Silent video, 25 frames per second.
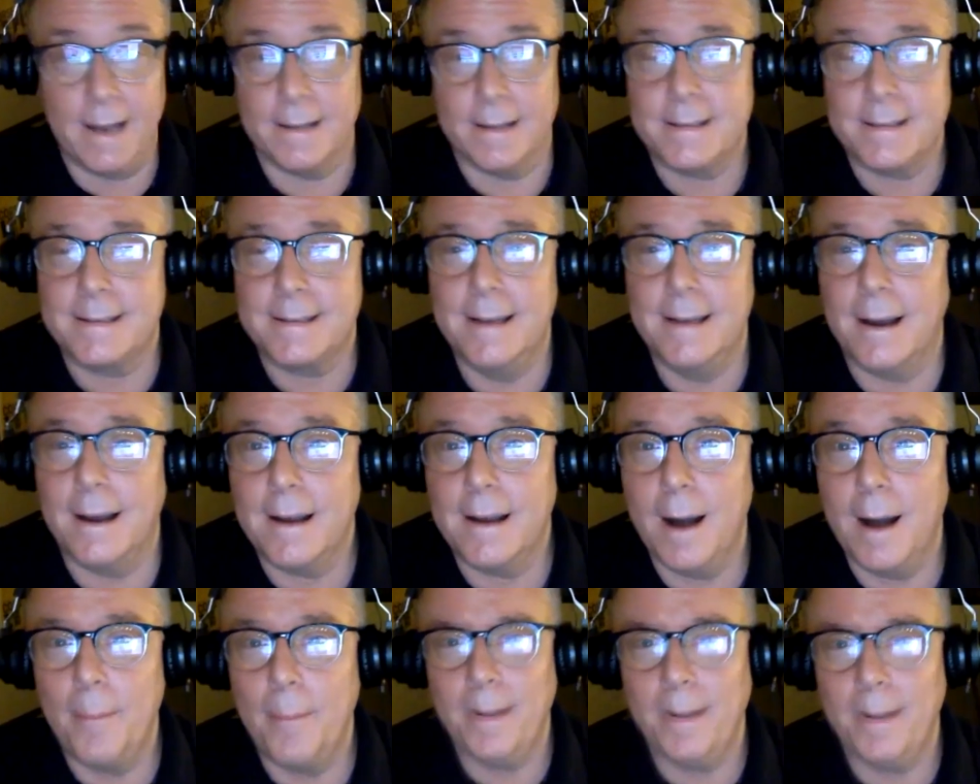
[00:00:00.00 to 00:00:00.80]
snuck
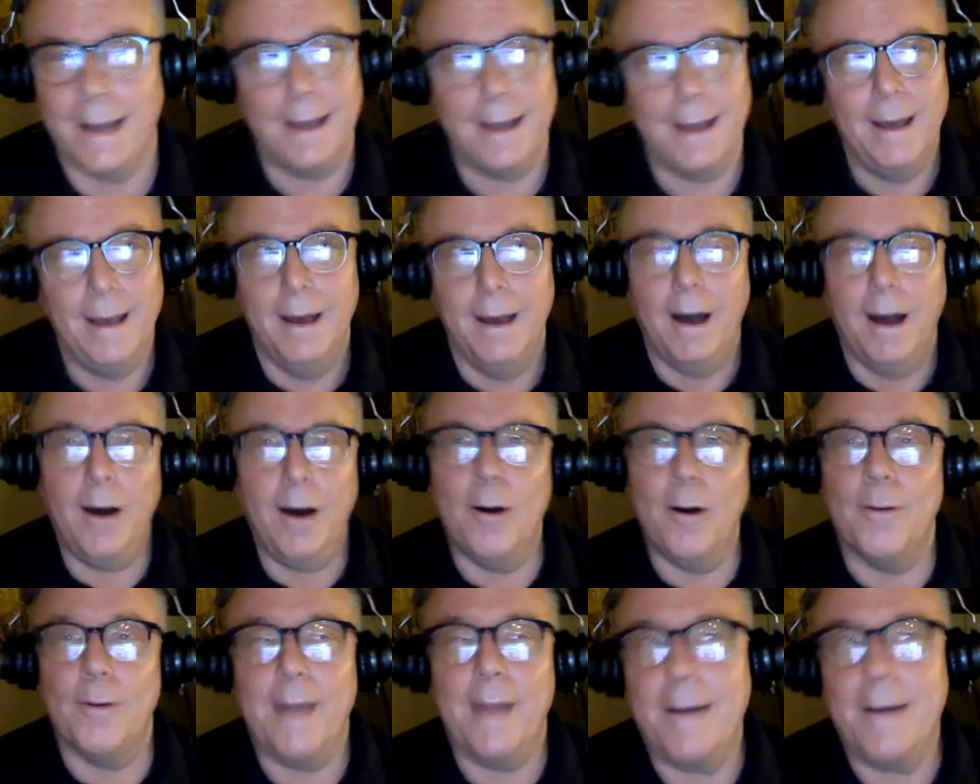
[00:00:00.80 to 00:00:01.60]
up like,
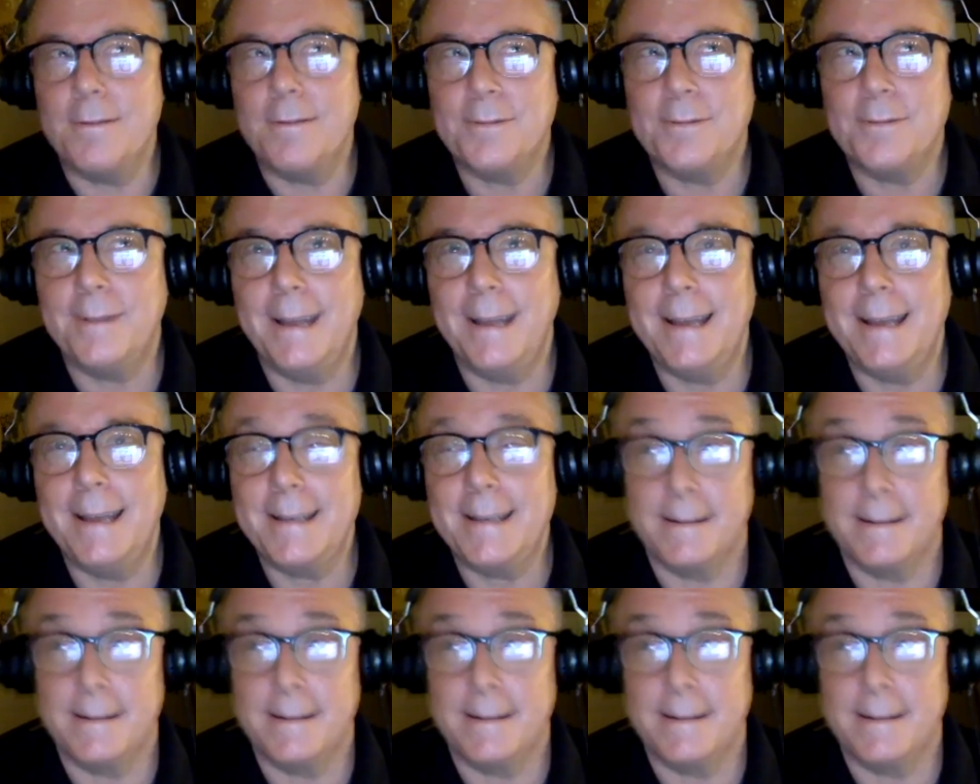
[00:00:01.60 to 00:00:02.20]
oh, that was released?